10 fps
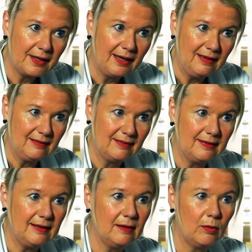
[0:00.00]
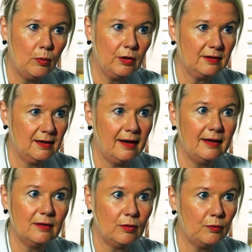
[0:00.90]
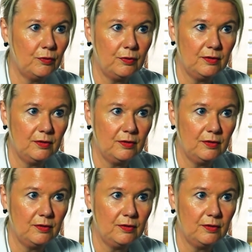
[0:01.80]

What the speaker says: and see what kind of